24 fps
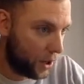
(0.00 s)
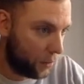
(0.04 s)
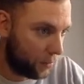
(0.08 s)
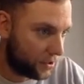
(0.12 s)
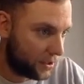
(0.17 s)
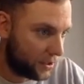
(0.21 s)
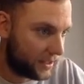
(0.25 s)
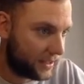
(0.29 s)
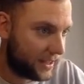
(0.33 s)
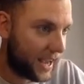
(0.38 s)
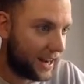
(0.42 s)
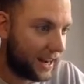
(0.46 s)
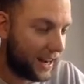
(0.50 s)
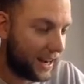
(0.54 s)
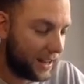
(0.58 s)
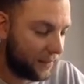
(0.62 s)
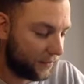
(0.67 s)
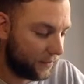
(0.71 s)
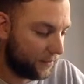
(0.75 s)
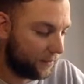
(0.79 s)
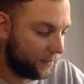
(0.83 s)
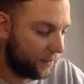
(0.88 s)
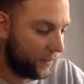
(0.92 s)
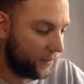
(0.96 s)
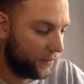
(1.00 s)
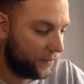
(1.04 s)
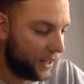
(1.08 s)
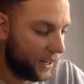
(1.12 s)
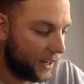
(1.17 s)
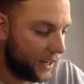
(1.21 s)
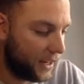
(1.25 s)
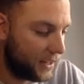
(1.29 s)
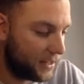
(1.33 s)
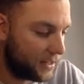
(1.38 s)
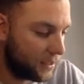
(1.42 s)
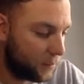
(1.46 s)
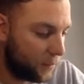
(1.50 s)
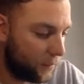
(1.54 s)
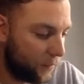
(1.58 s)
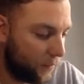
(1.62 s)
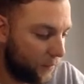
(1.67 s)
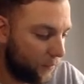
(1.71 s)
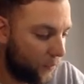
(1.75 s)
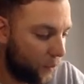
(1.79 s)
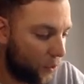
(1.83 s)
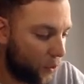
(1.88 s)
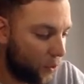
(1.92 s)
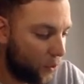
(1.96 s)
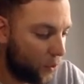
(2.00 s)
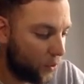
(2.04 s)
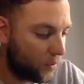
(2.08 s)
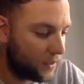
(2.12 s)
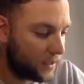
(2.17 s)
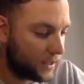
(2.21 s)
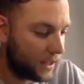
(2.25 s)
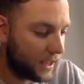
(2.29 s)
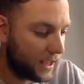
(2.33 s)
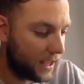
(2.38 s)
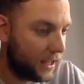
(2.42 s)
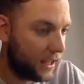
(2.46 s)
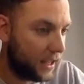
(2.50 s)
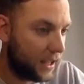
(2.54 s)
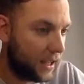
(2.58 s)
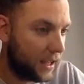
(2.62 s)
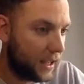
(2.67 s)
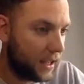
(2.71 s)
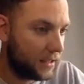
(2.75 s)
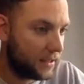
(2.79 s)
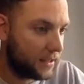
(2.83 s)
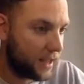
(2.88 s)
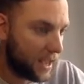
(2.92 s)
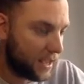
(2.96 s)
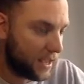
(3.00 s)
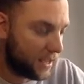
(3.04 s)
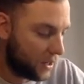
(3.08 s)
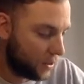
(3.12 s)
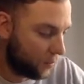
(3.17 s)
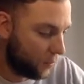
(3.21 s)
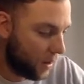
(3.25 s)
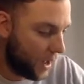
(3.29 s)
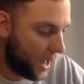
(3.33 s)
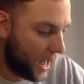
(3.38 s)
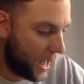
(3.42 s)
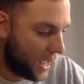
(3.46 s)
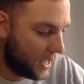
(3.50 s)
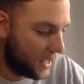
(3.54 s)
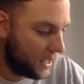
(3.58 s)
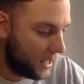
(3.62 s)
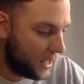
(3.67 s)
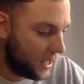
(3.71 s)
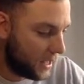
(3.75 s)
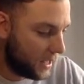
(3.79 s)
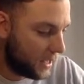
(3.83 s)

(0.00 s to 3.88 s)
which are 10, 11 and 15, it's going to be 40 take away